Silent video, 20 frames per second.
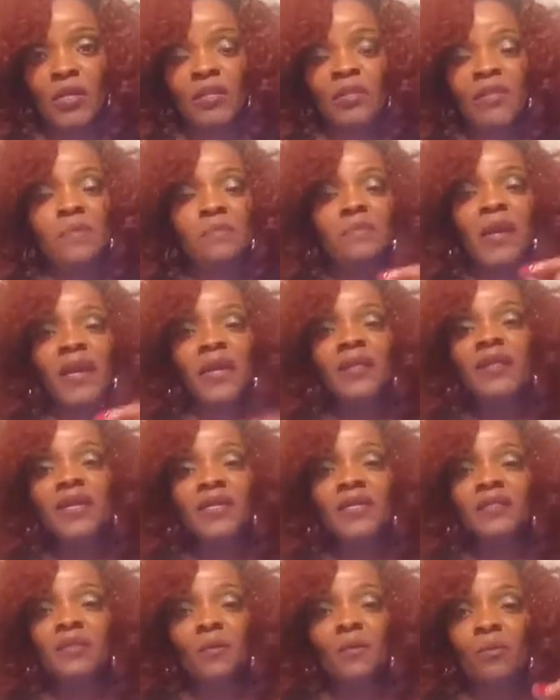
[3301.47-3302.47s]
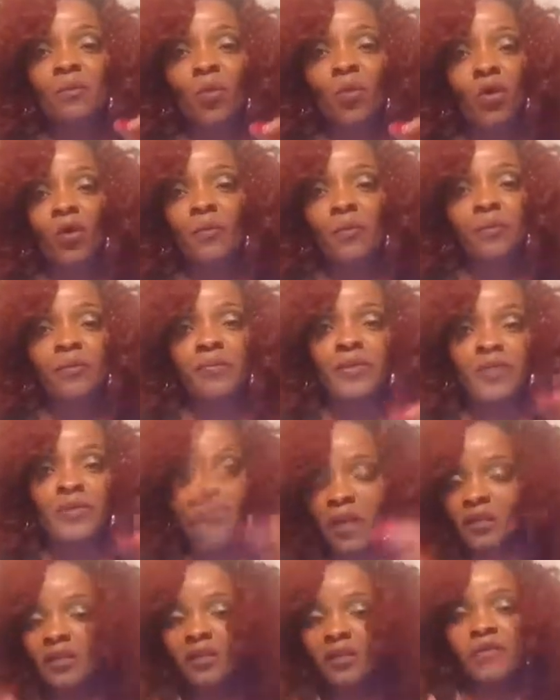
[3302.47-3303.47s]
to make this more
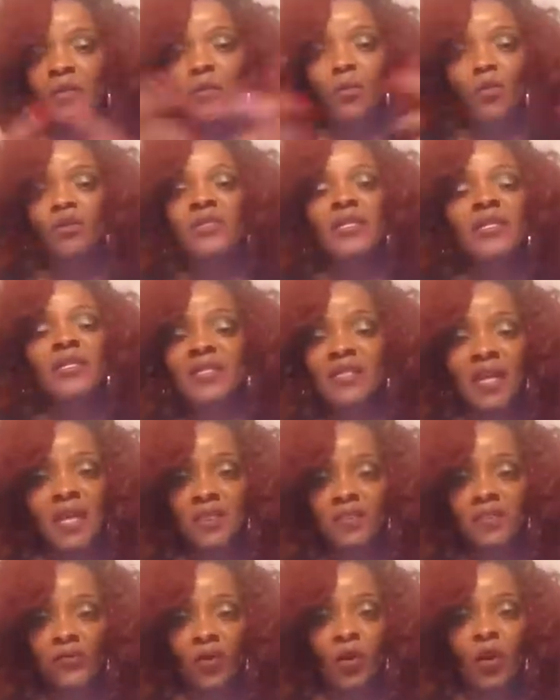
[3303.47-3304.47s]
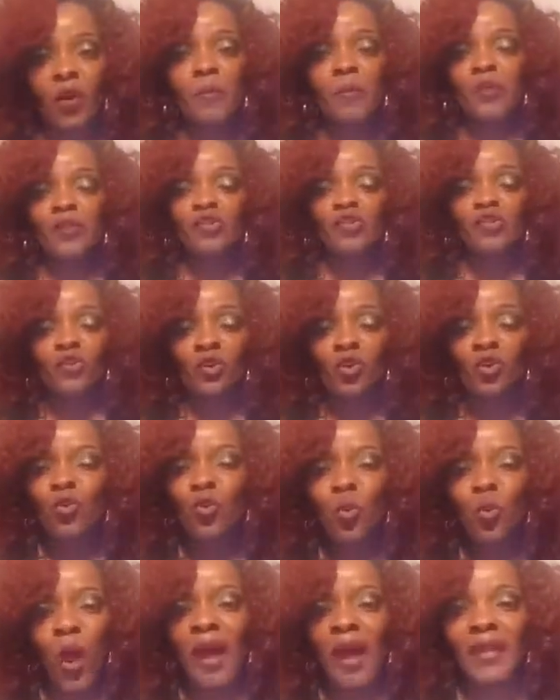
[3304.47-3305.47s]
productive and more successful, but you're
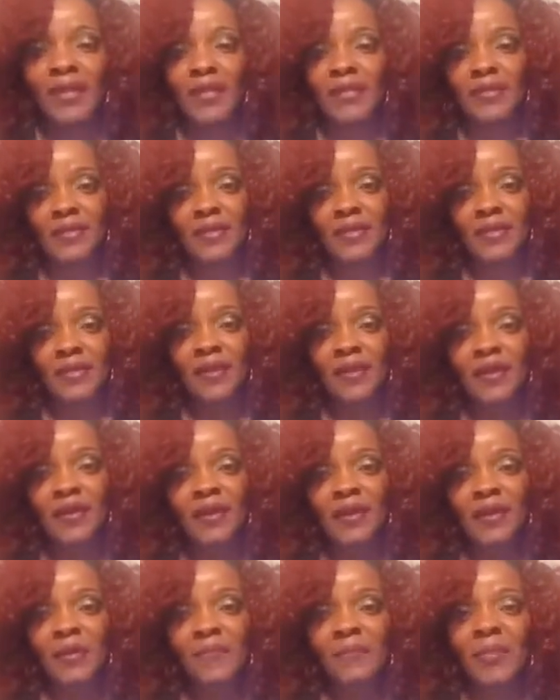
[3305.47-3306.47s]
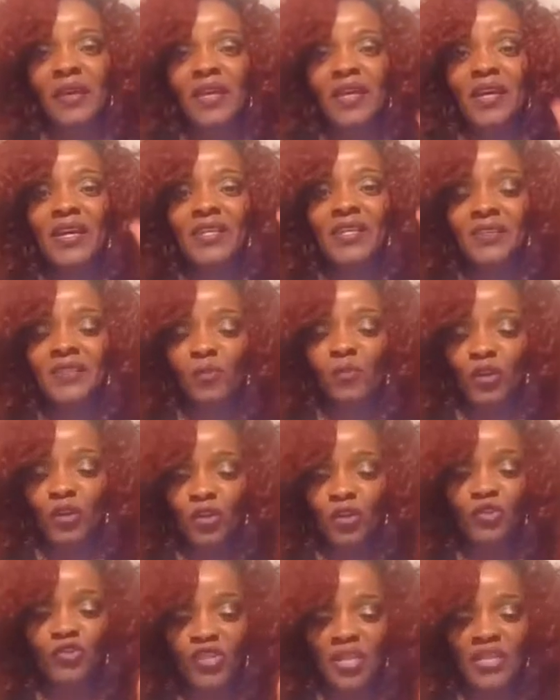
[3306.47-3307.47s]
quiet because when
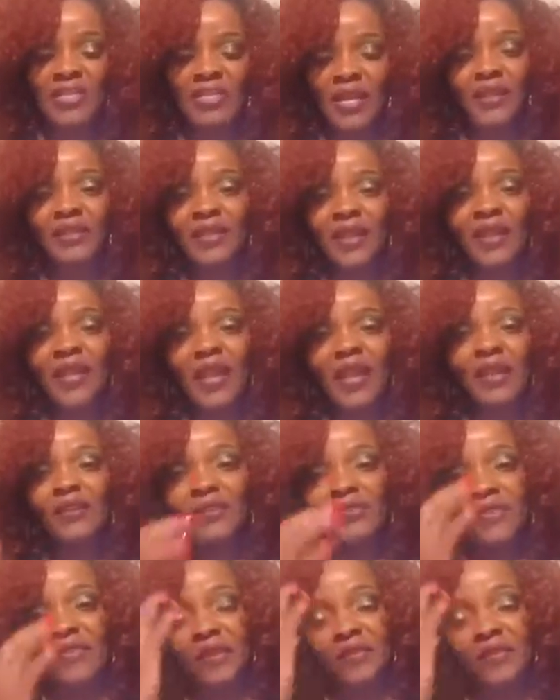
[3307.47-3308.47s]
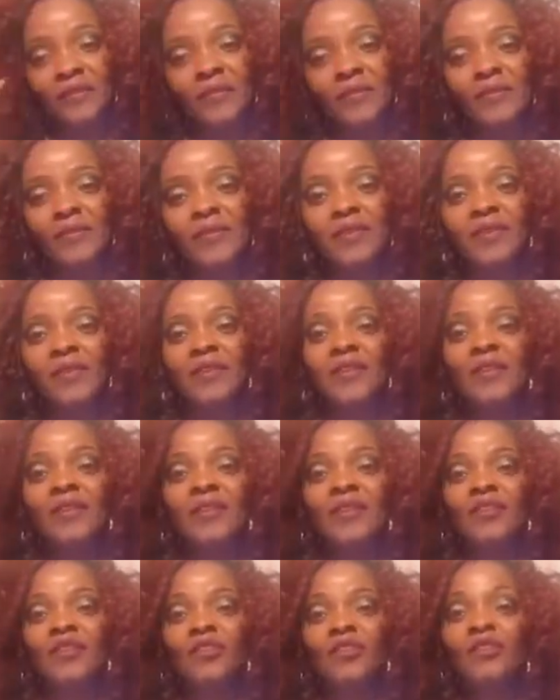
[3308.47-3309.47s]
you're just like that elephant,
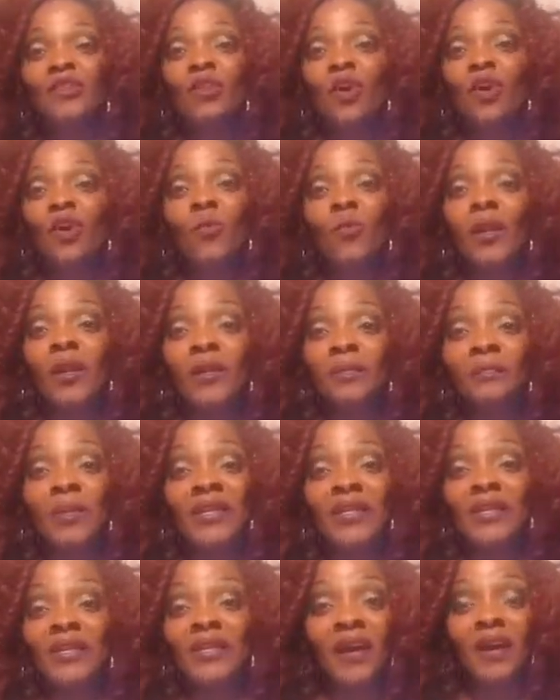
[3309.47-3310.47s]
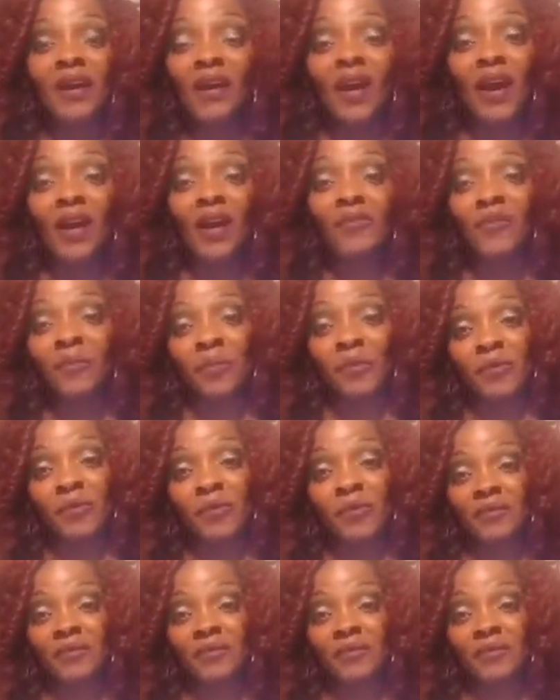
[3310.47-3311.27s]
you don't want to be uncomfortable.